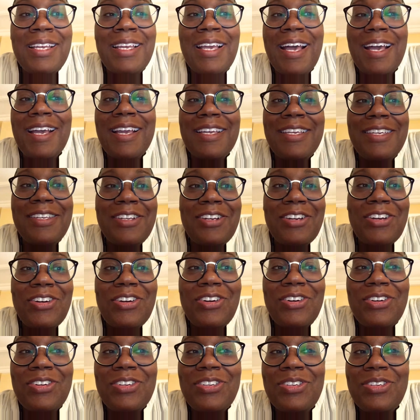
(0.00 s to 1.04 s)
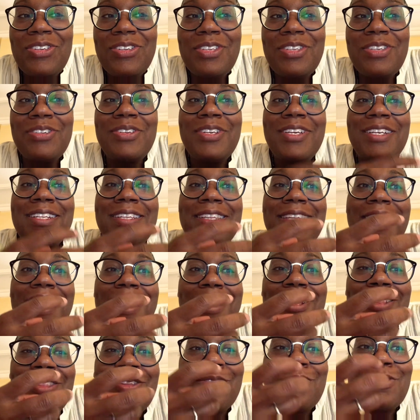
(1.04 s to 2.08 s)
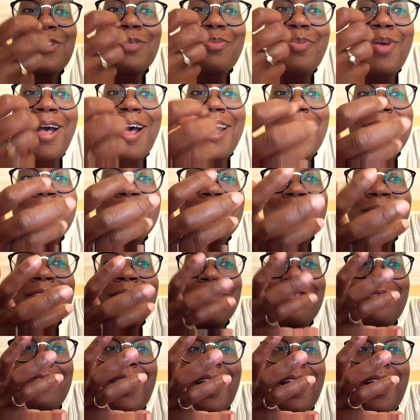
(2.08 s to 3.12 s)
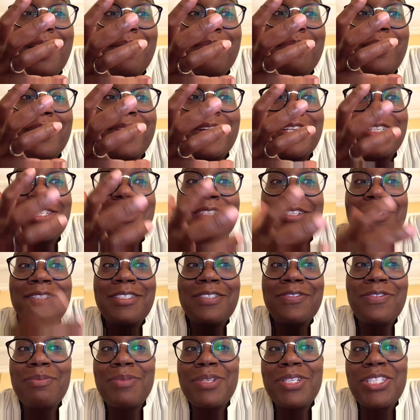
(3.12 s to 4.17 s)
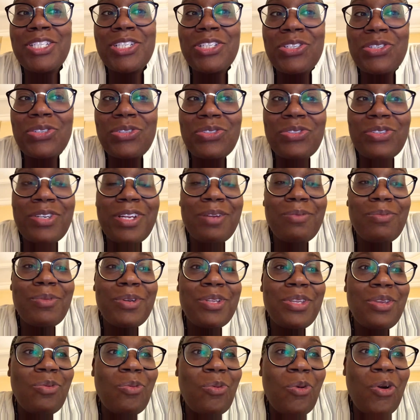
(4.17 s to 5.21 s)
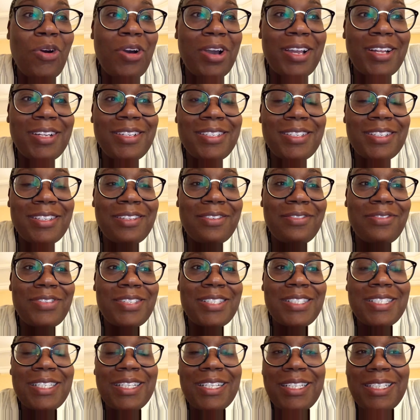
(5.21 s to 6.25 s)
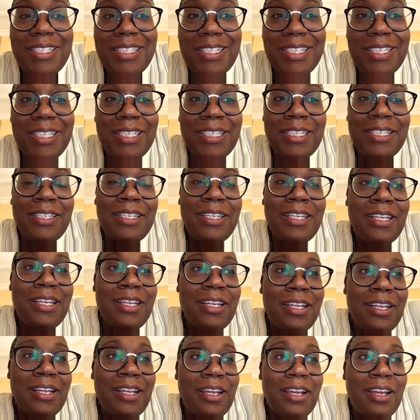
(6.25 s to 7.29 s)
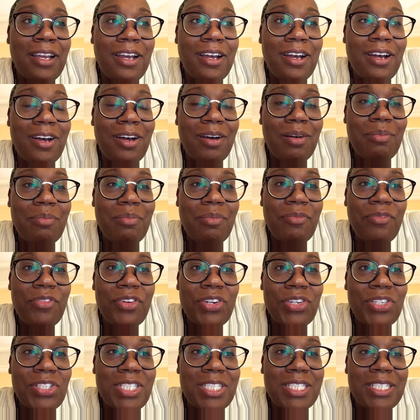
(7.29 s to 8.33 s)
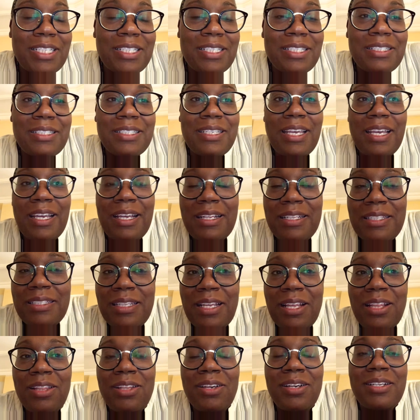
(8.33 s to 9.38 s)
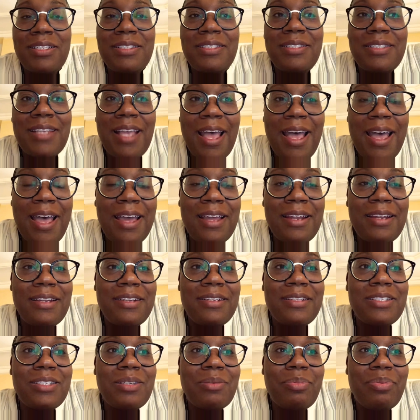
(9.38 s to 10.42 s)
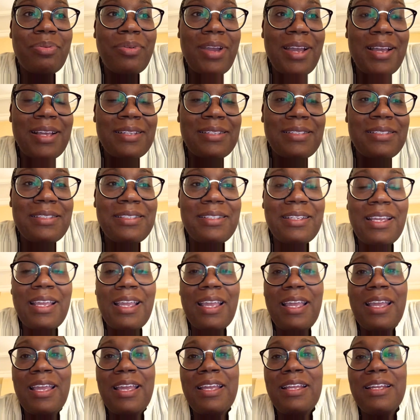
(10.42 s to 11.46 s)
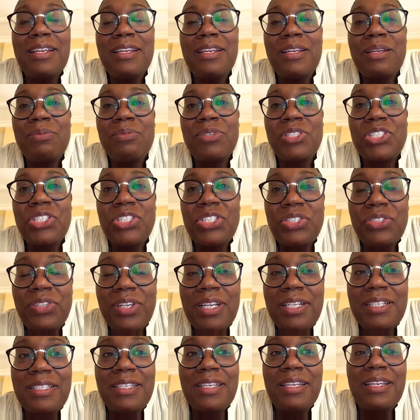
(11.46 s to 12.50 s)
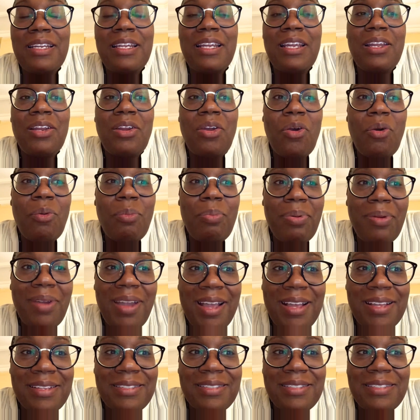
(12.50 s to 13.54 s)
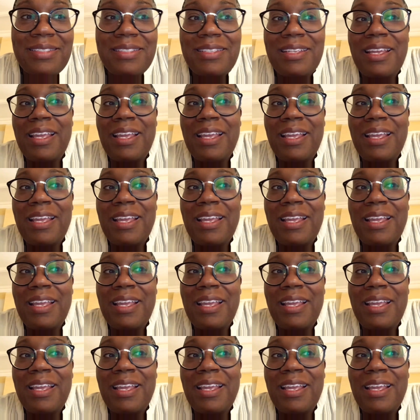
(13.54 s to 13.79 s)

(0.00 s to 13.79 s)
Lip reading: You know, you get that those positive vibrations from the children when you walk into the facility, versus kids that look sad and depressed and restricted and oppressed.